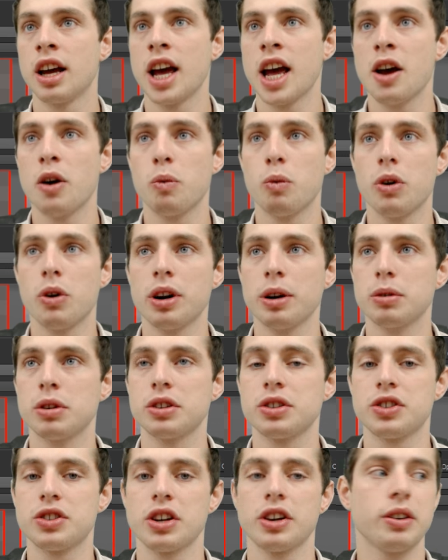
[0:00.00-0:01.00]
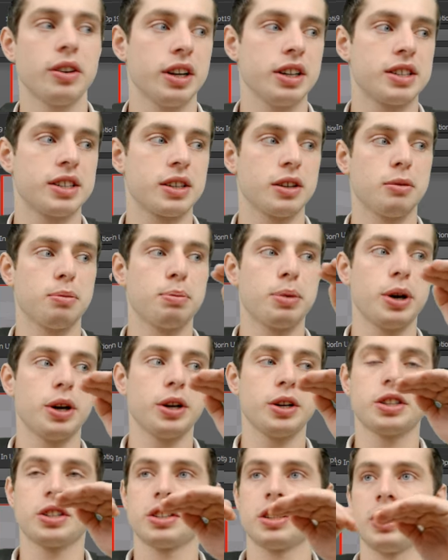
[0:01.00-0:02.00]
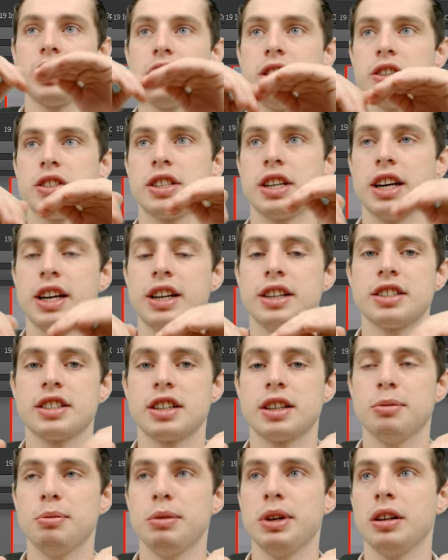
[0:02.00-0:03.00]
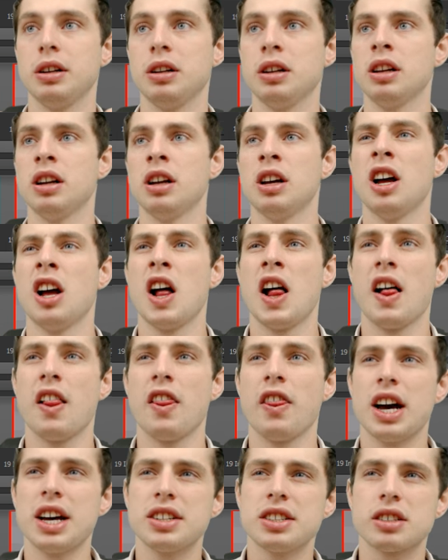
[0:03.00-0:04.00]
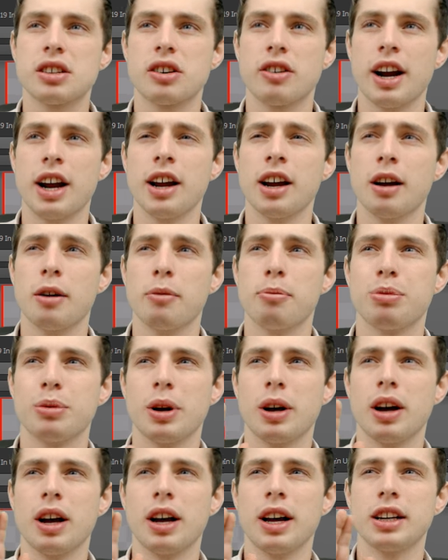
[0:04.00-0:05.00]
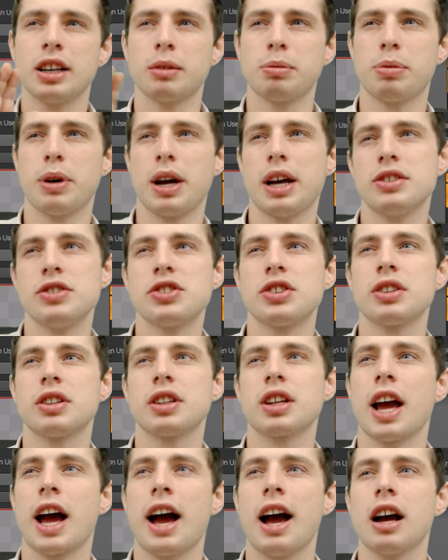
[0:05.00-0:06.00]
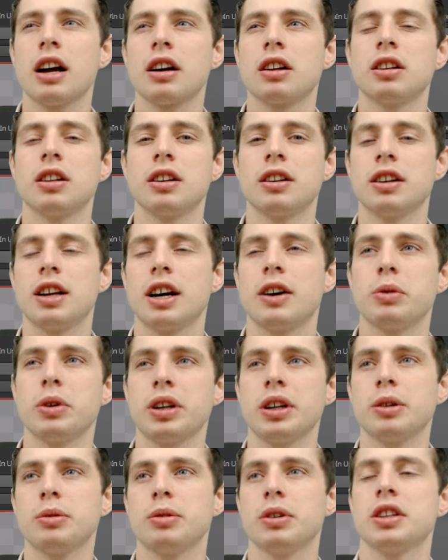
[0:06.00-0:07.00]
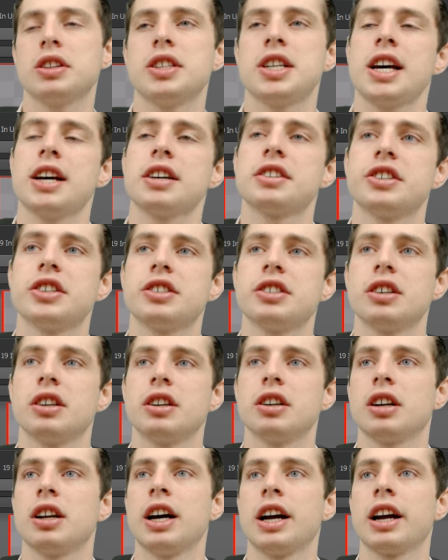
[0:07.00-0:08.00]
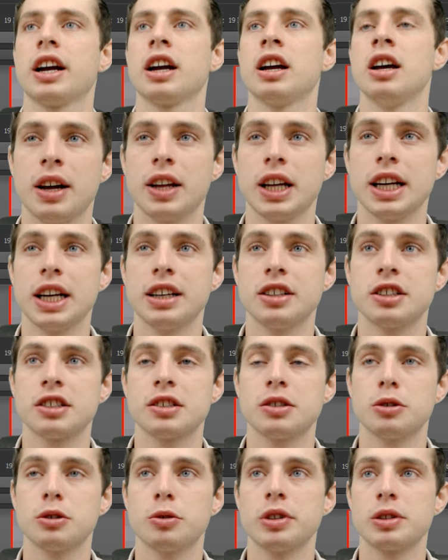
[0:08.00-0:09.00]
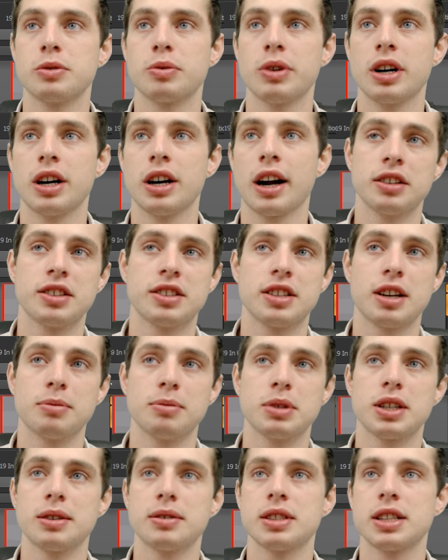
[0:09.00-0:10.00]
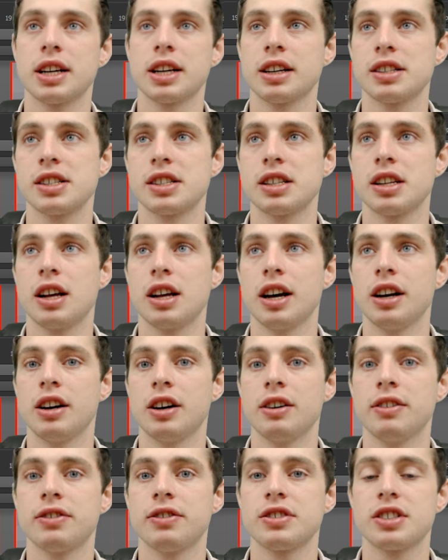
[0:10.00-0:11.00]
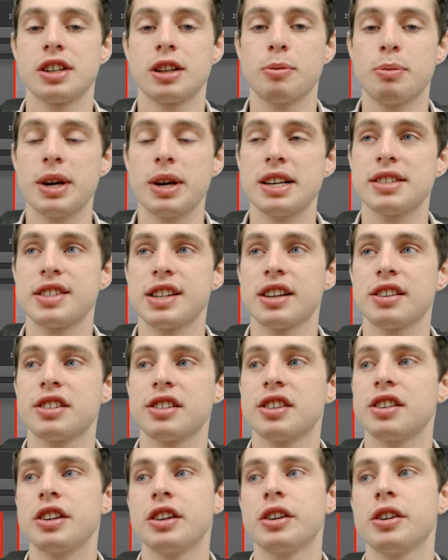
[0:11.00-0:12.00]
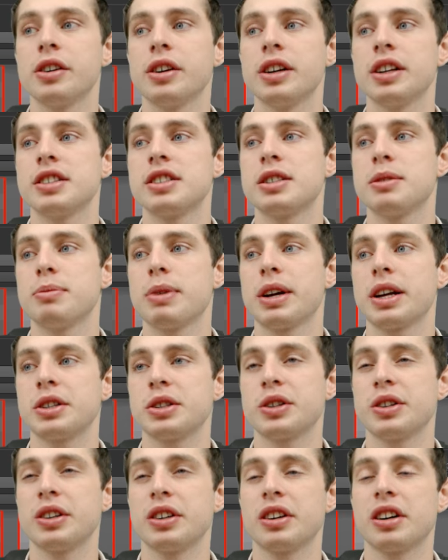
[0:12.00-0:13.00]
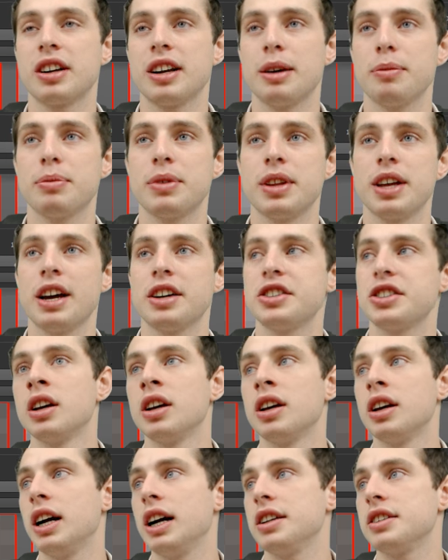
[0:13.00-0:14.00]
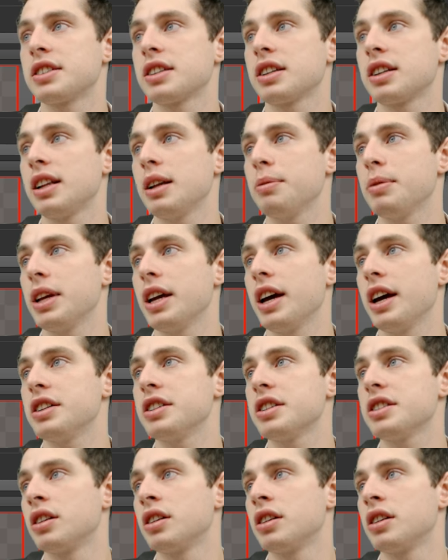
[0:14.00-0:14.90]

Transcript: What it will do is it will push the user into the middle. That's great, but it depends on the angle and what you want the texture to look like. It doesn't always work. Sometimes they can slide off. So the best thing to do is to make sure you clip the edges. And to clip the edges,